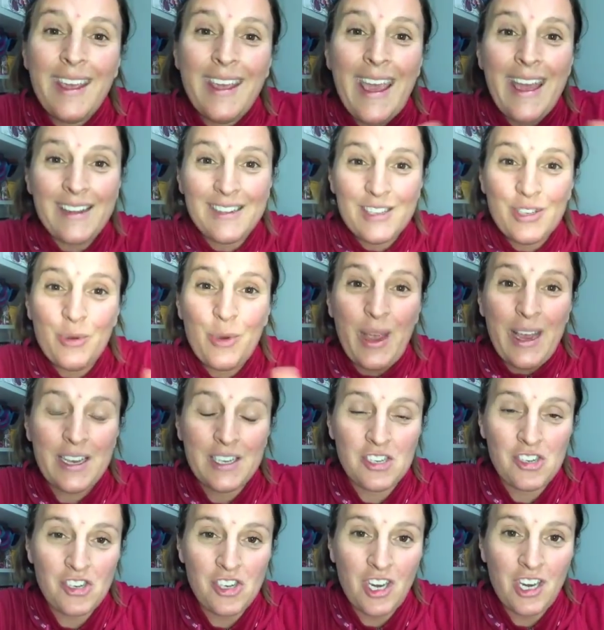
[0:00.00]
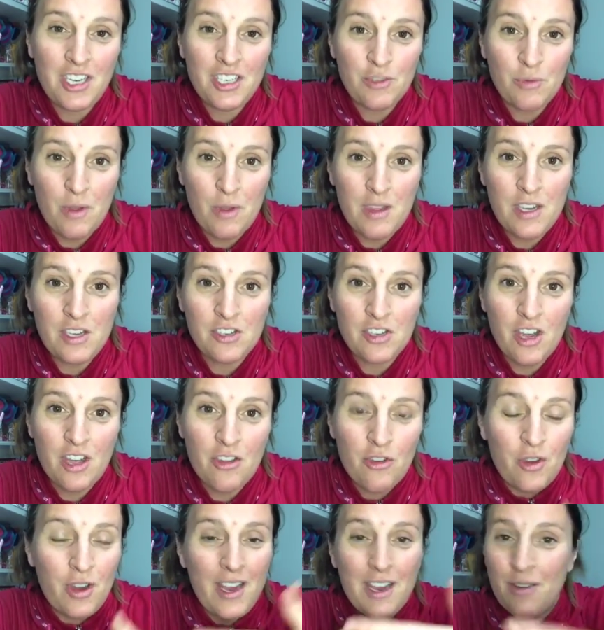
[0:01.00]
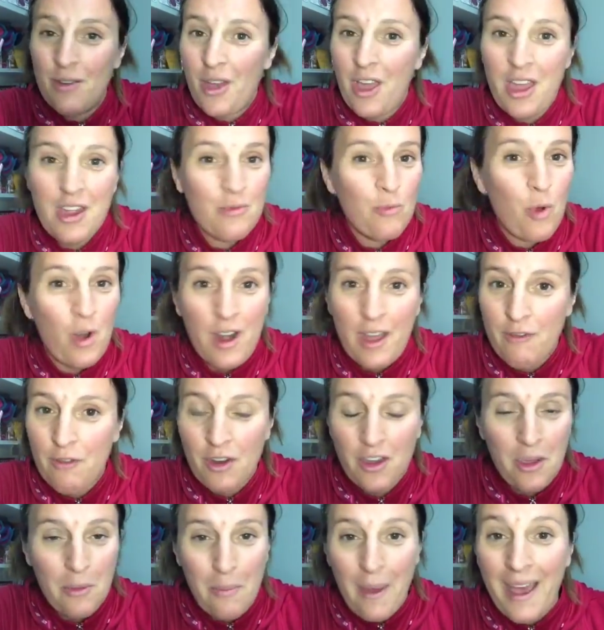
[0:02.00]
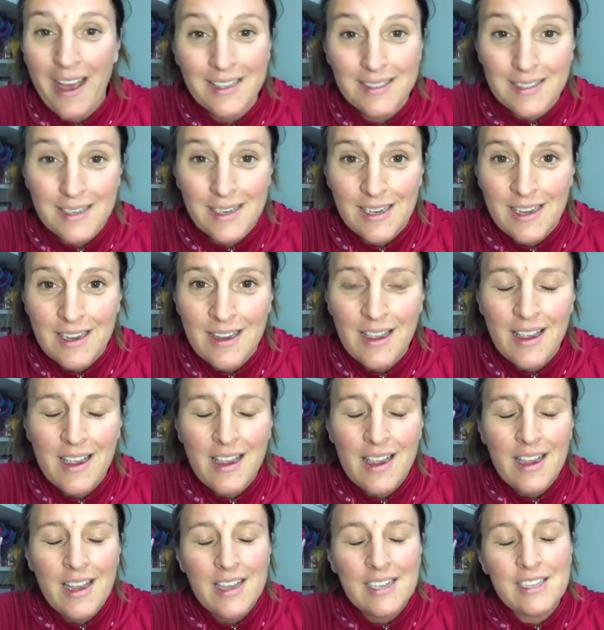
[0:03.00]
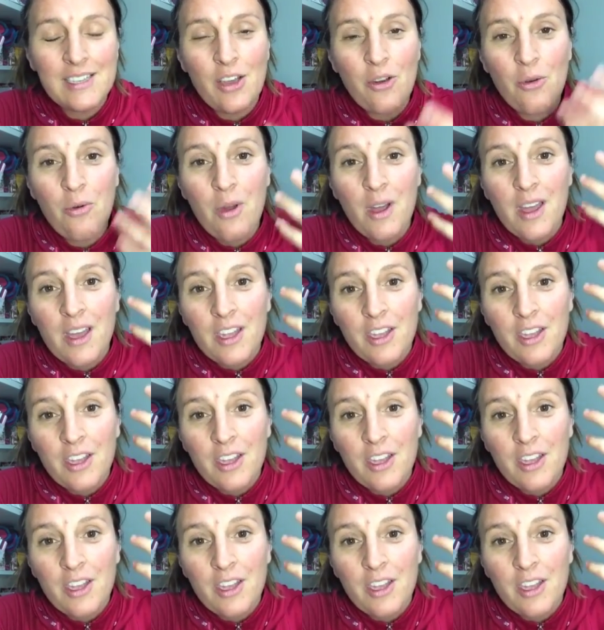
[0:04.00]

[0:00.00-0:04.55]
get to exchange with each other in whatever capacity. So,